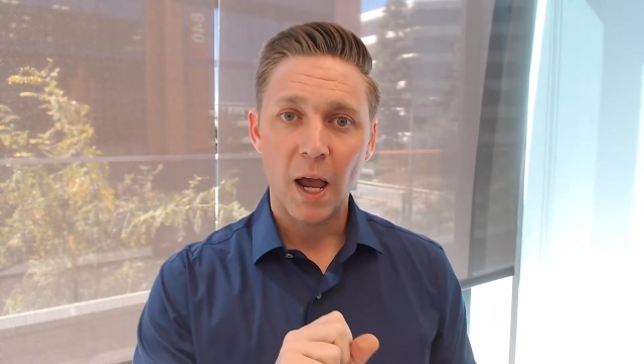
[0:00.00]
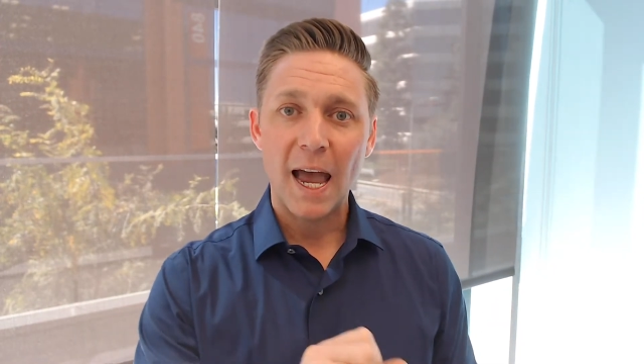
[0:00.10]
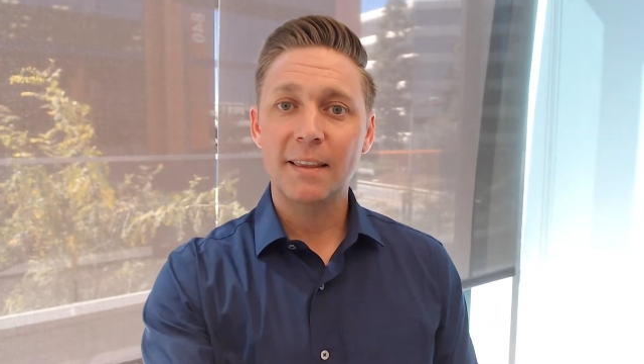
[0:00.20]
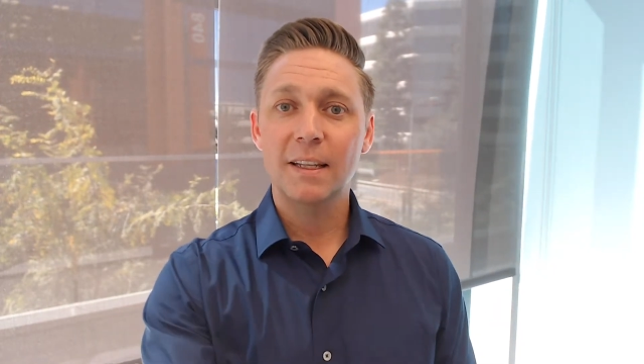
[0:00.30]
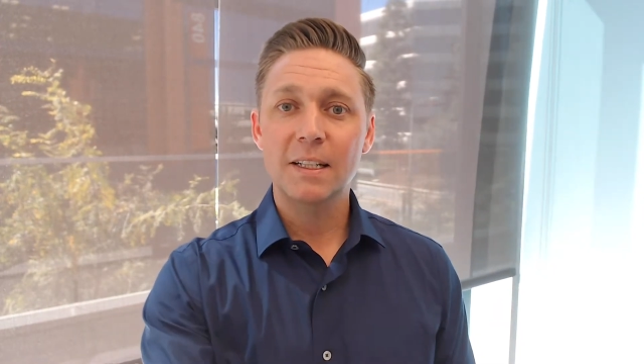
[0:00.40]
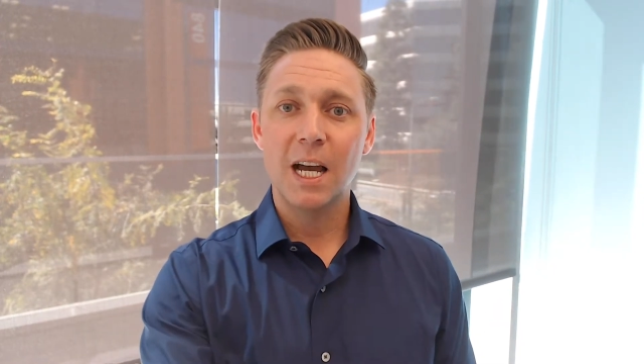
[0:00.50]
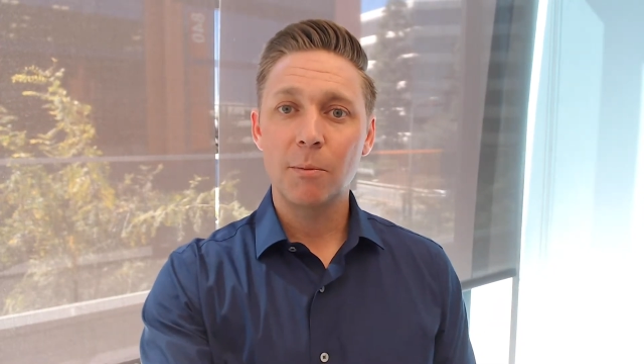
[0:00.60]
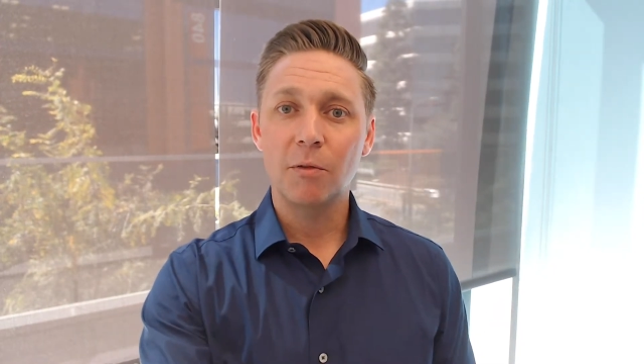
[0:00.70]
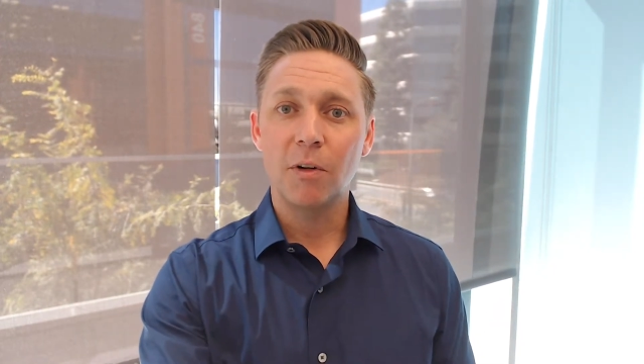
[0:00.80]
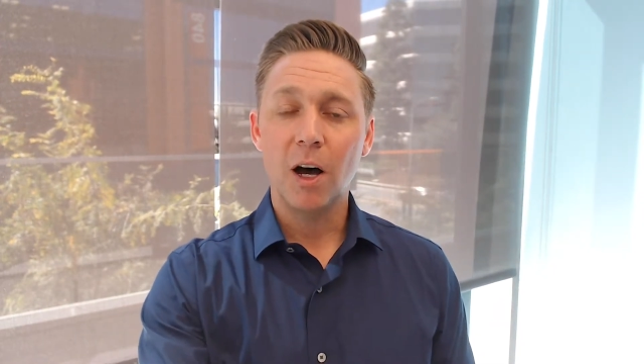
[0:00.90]
at the
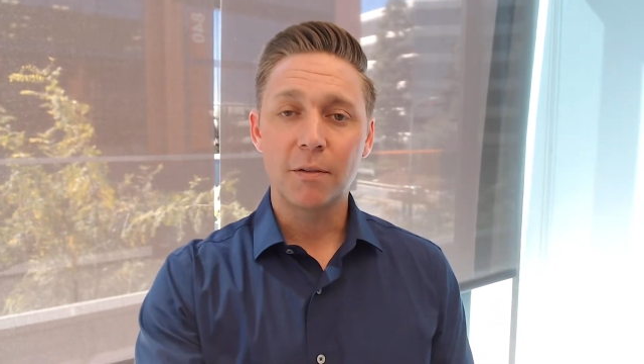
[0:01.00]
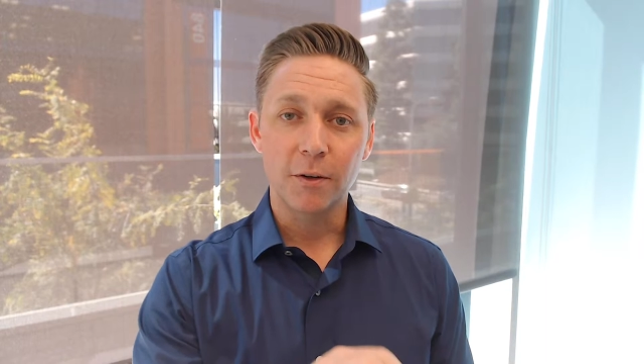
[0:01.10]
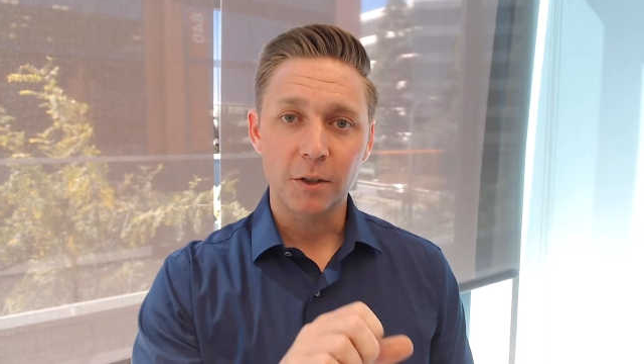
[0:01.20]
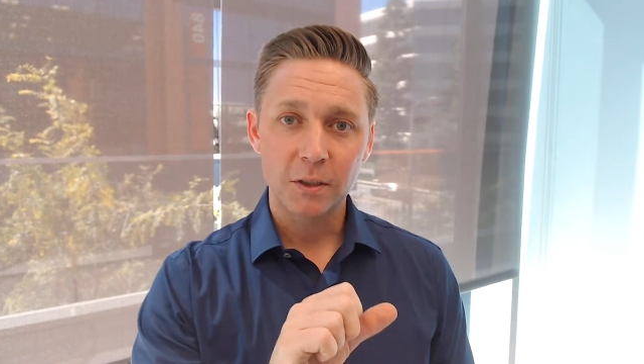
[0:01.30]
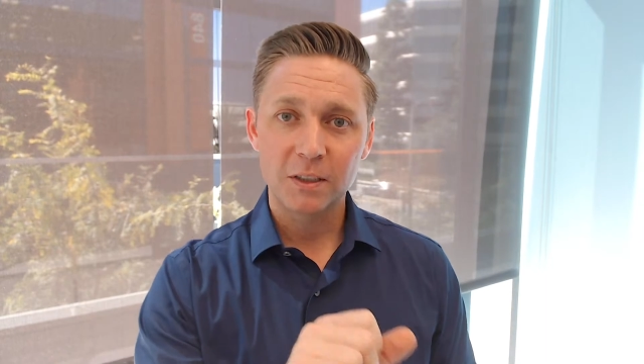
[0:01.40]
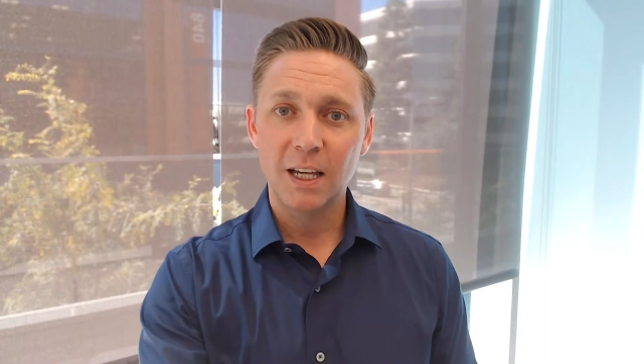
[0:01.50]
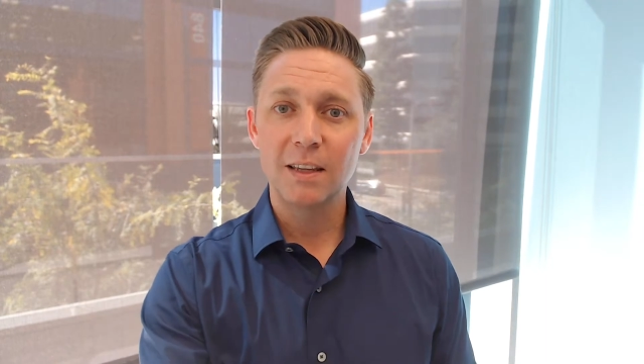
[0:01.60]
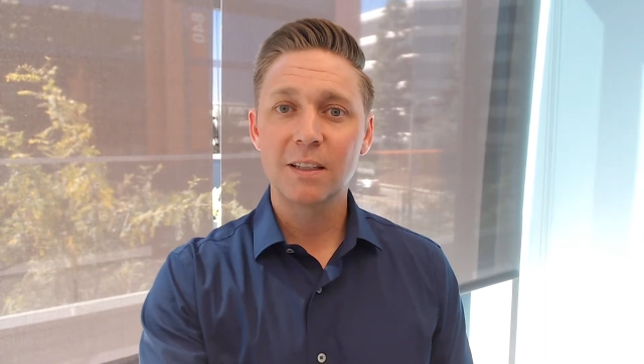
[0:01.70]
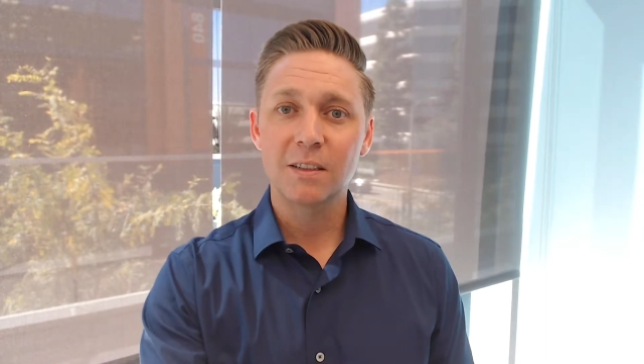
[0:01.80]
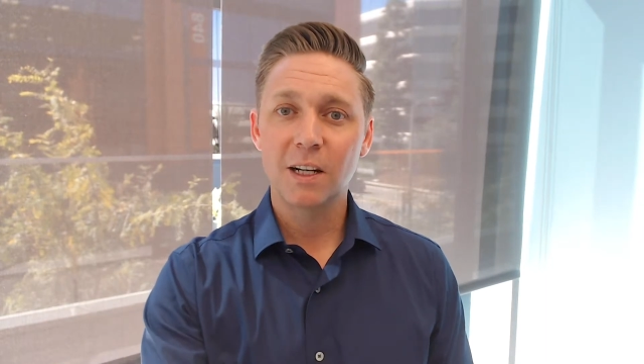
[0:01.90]
time of offer,
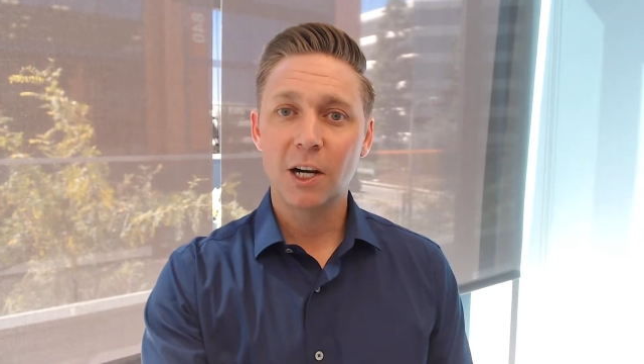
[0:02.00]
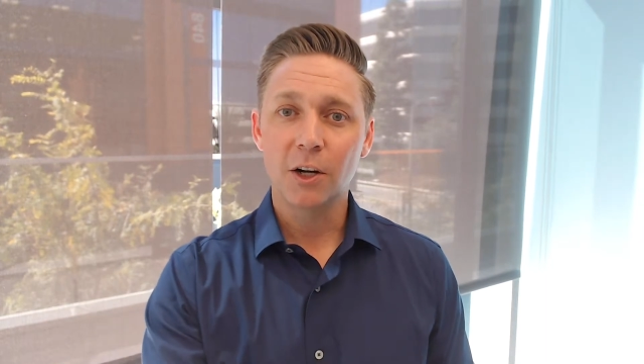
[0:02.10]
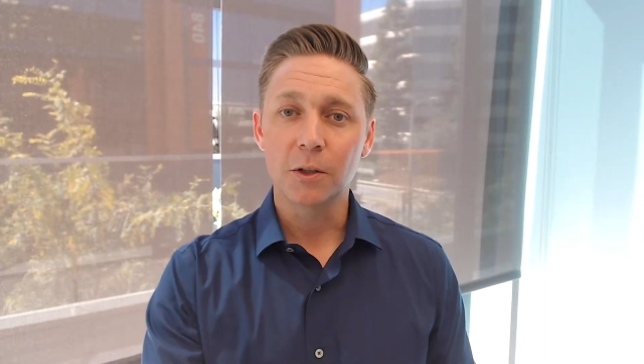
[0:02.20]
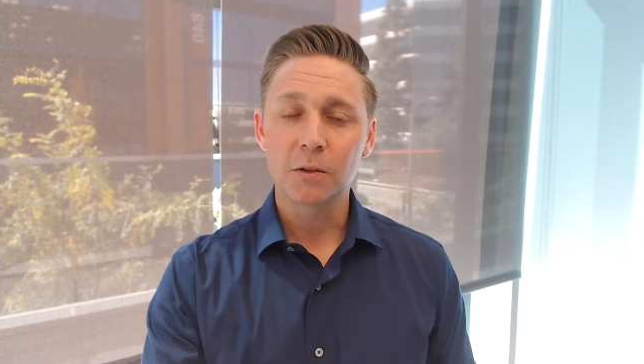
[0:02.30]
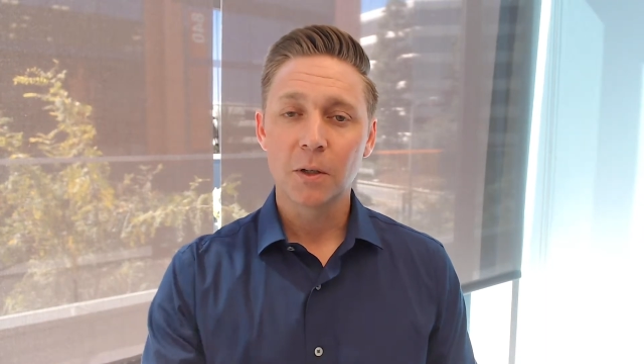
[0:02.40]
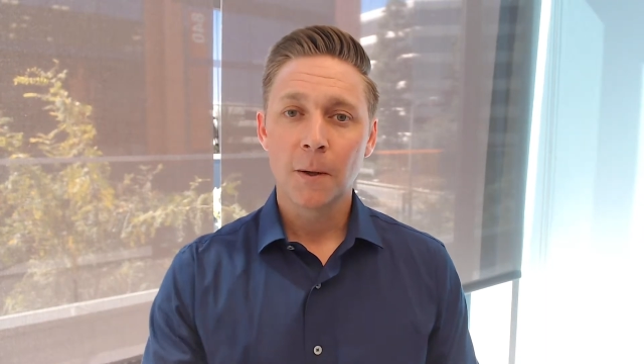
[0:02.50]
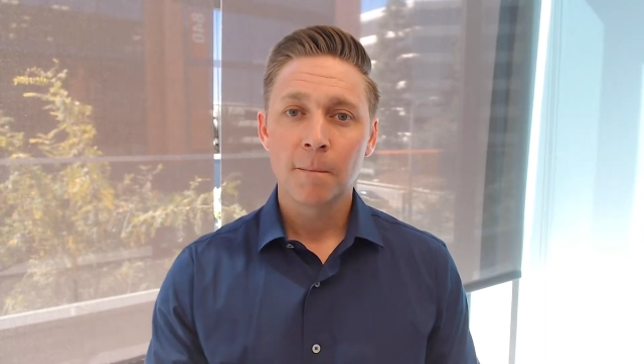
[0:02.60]
send the scenarios.